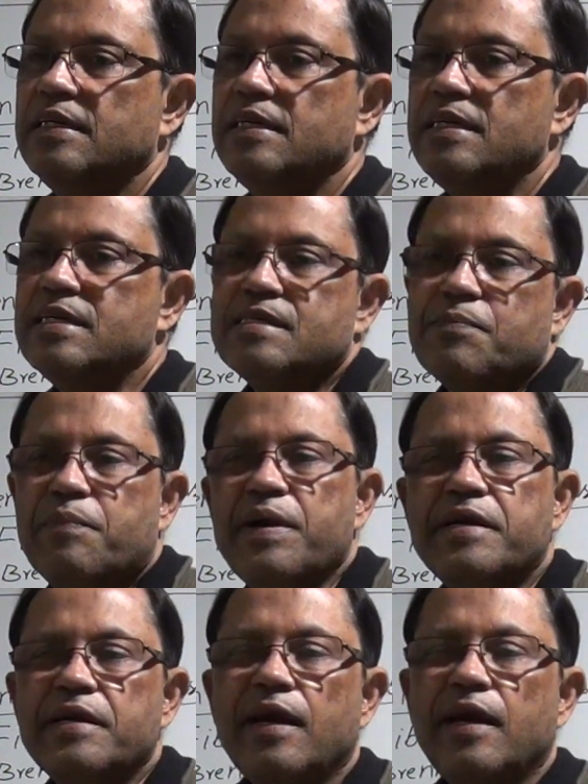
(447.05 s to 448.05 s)
is a
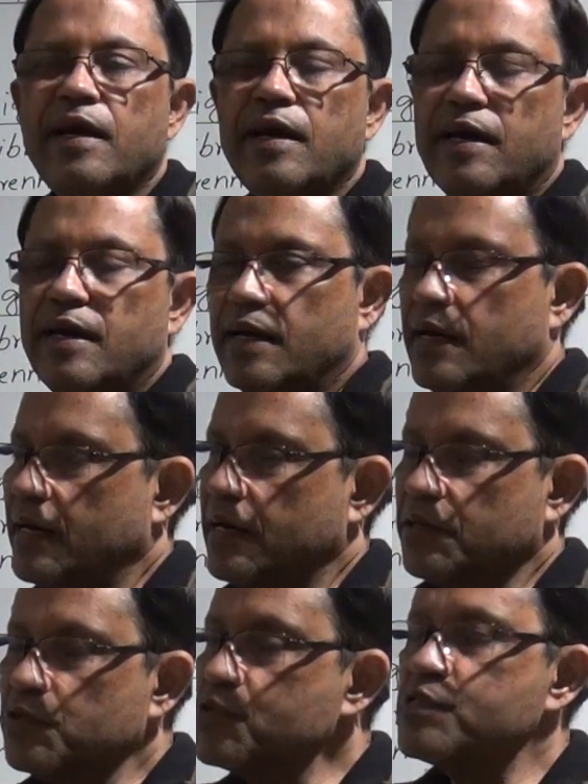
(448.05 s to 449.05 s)
pretty
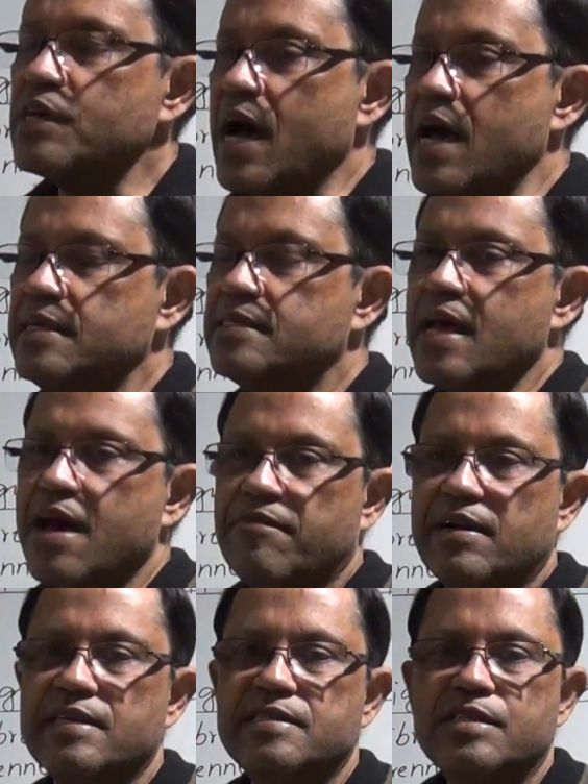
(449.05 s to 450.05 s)
good size.
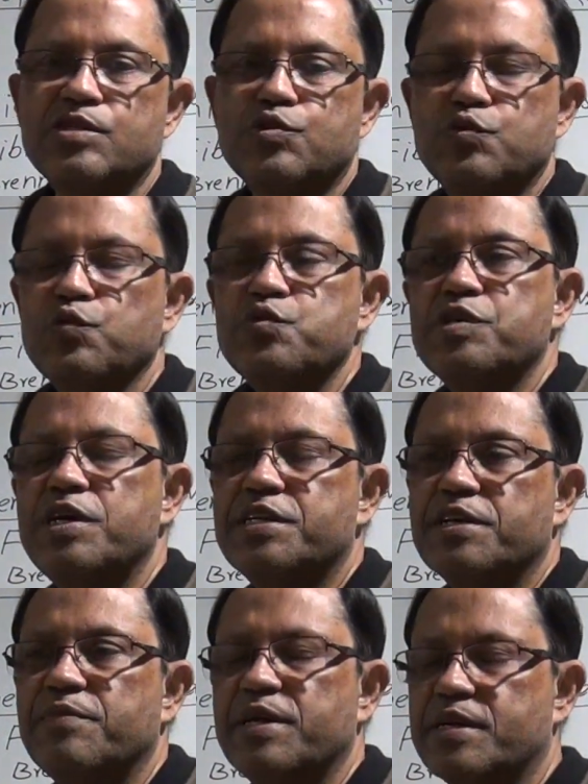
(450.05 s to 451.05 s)
Average is 2
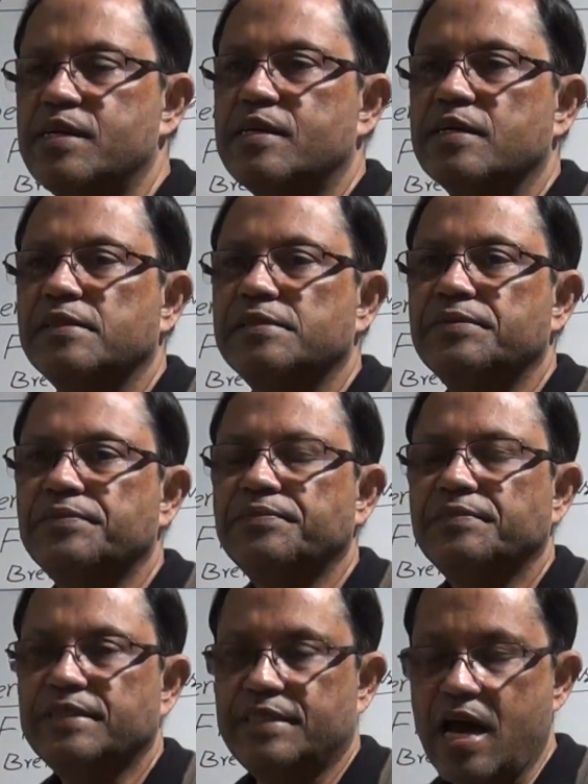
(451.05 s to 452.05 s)
centimeter
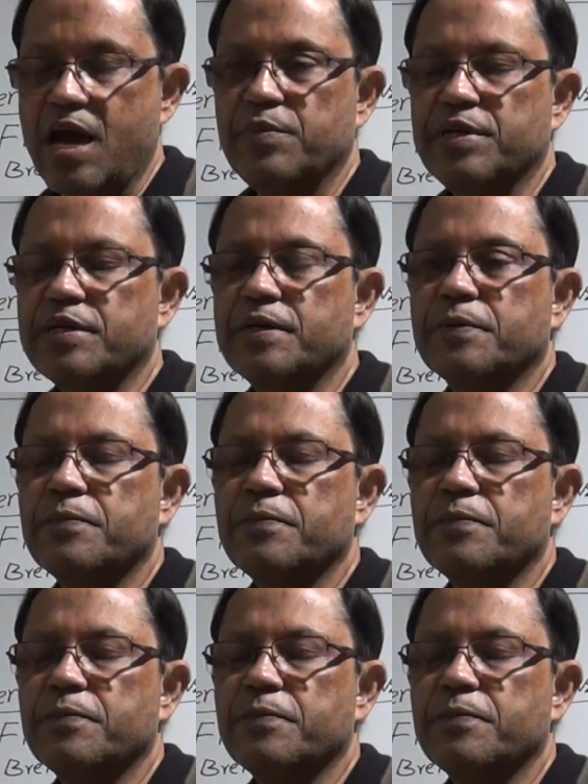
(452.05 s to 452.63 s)
diameter.